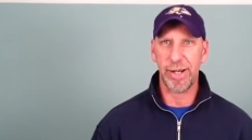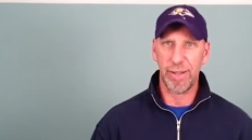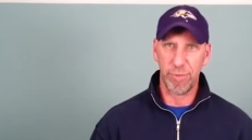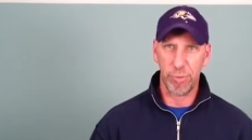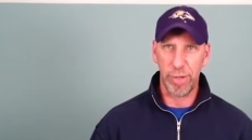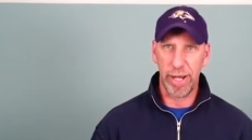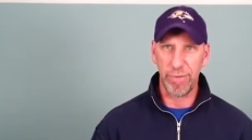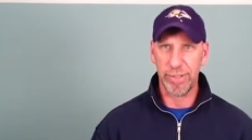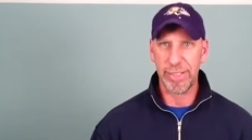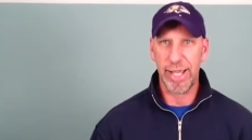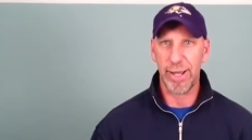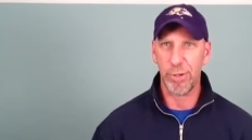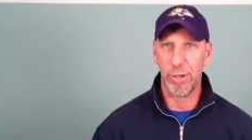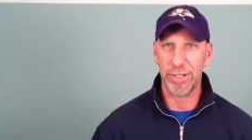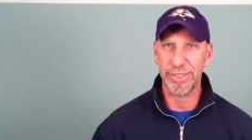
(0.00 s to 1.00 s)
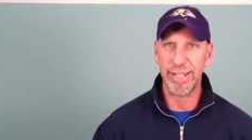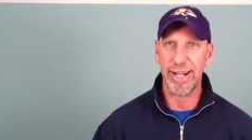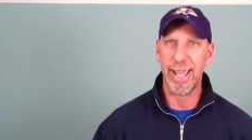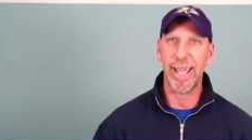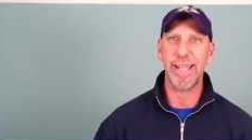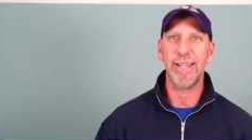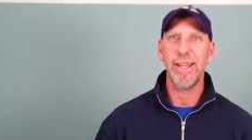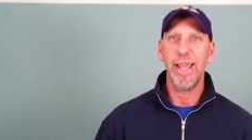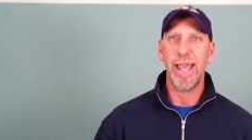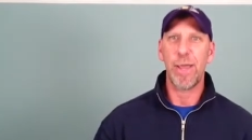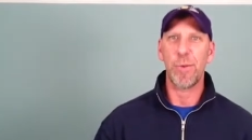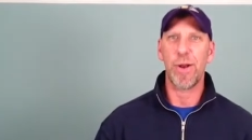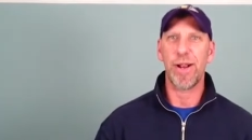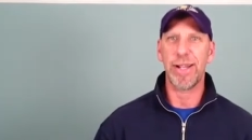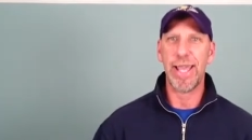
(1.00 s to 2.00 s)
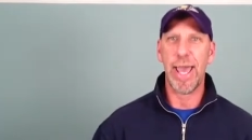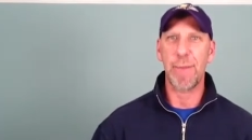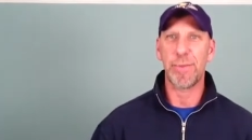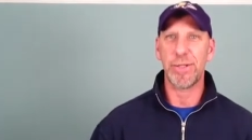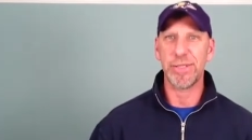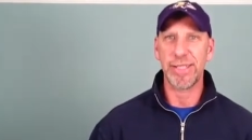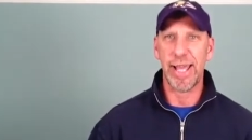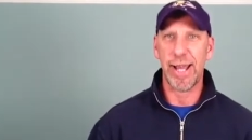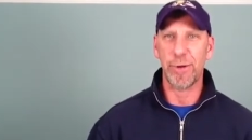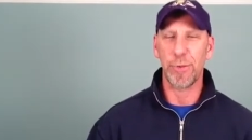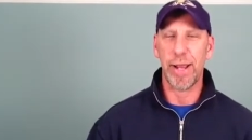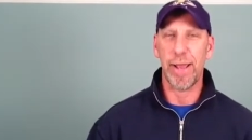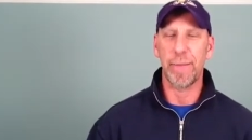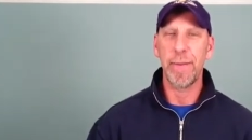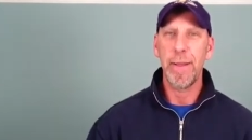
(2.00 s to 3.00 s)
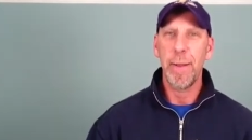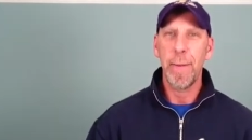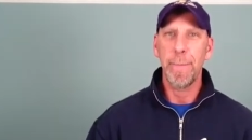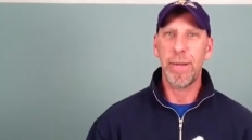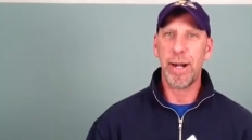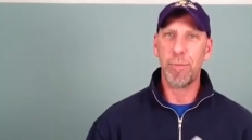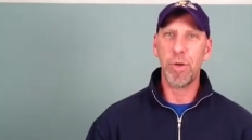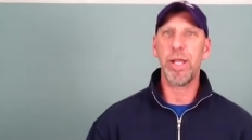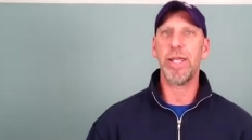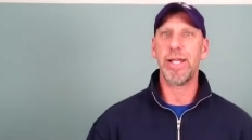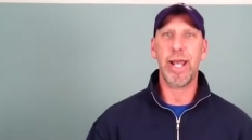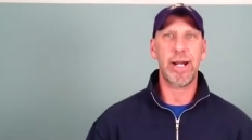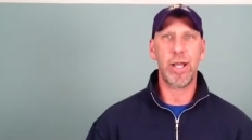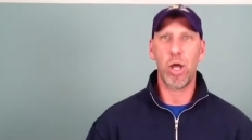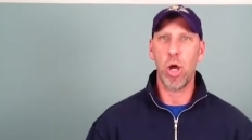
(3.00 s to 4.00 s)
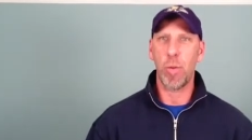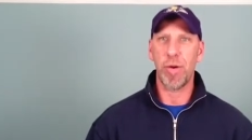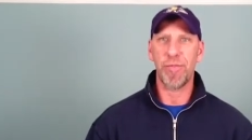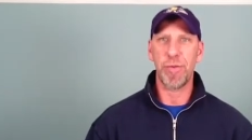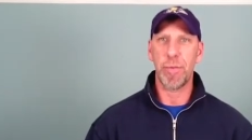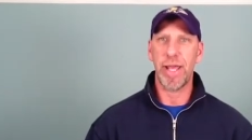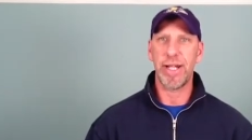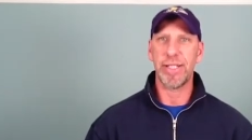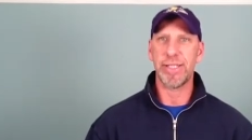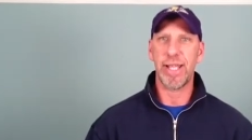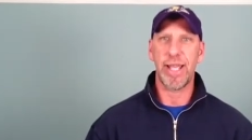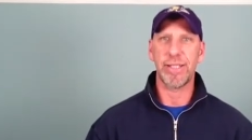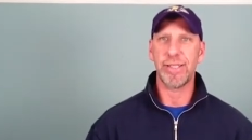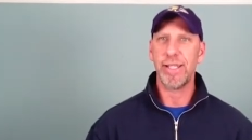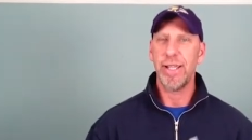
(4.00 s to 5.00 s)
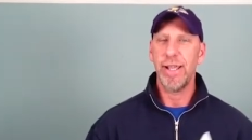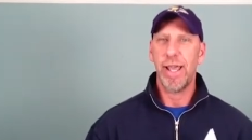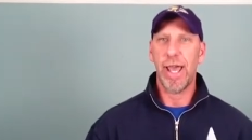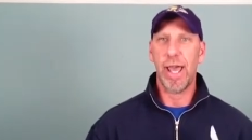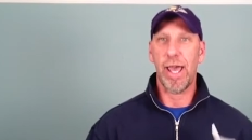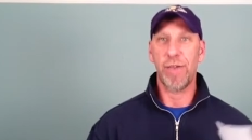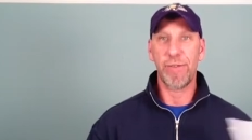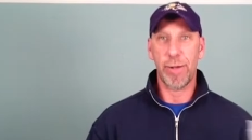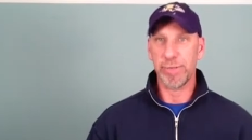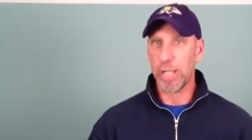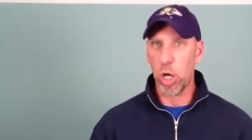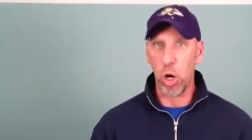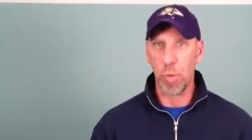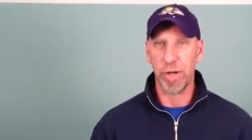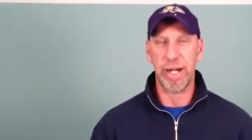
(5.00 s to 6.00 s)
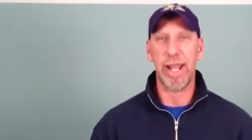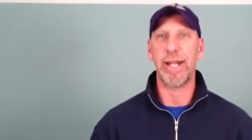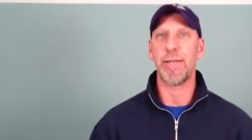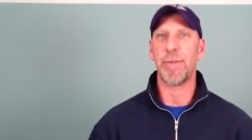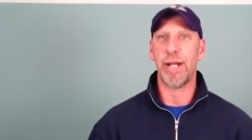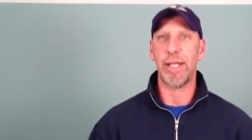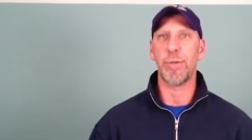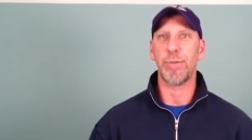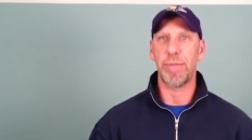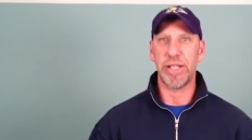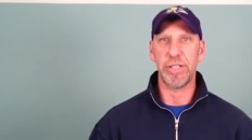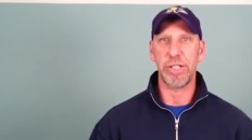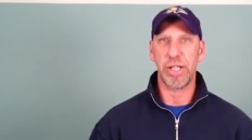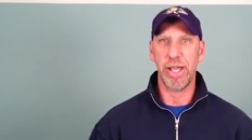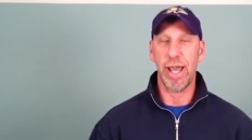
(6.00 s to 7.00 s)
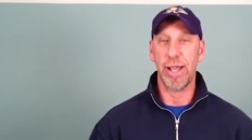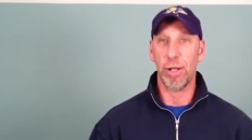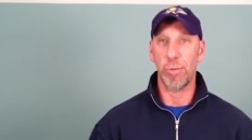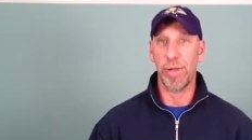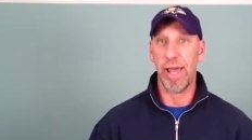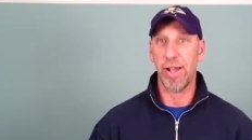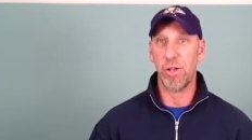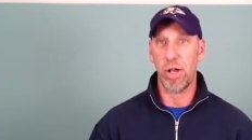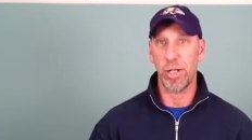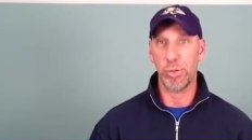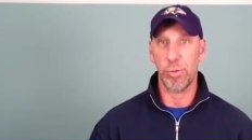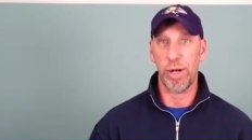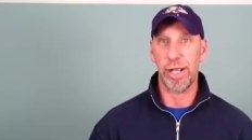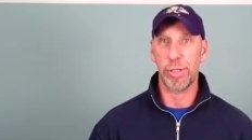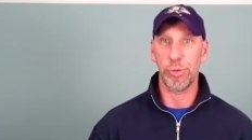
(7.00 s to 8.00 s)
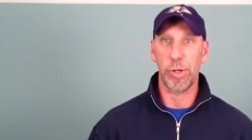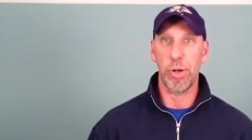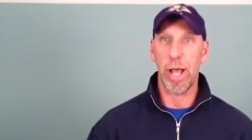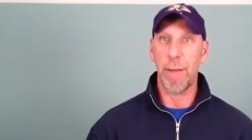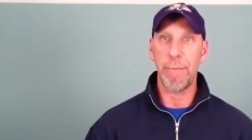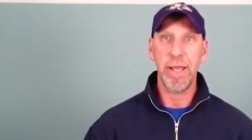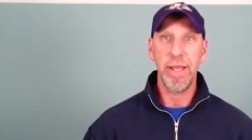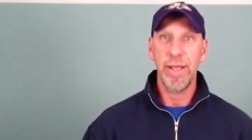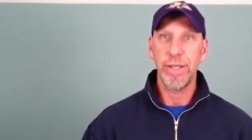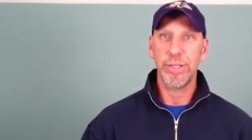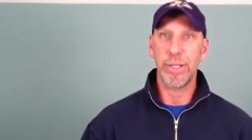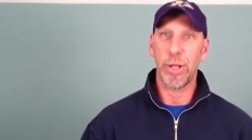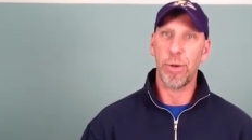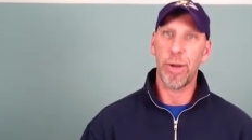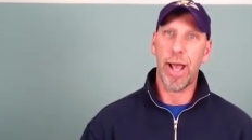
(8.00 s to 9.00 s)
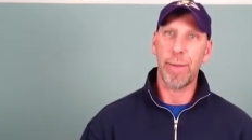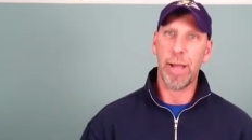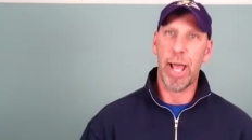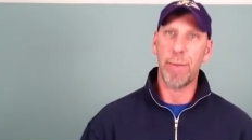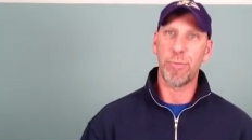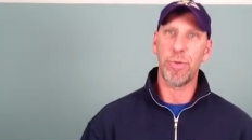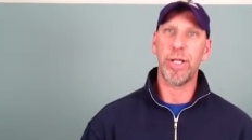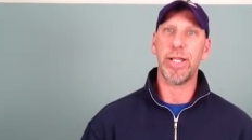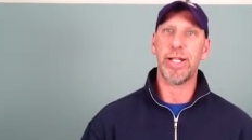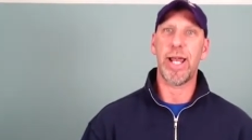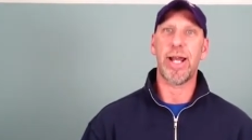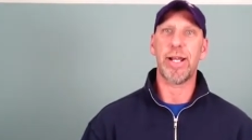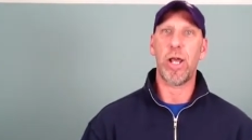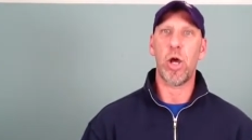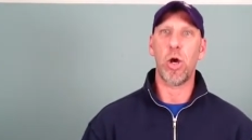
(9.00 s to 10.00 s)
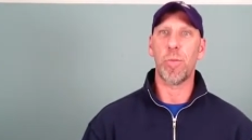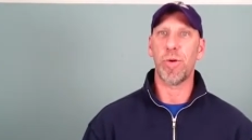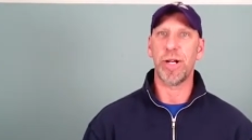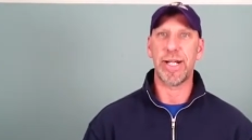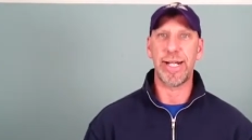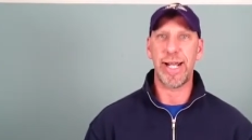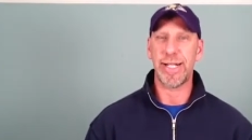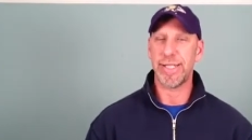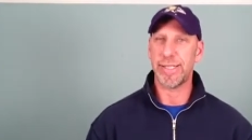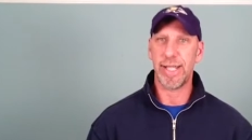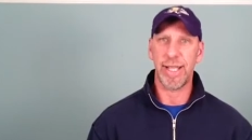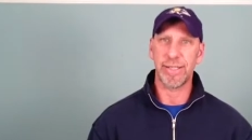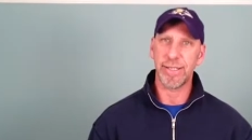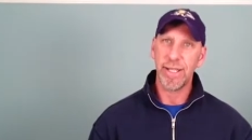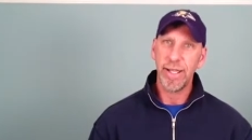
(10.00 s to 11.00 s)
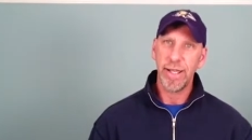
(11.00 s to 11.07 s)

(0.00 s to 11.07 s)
I have a Ravens hat on today. I wear a Capitals hat around. But I'm really not a homer from any sense. If I was a homer to anybody, it would be the Chicago Blackhawks, where I grew up. So I'm really not a homer in any sense,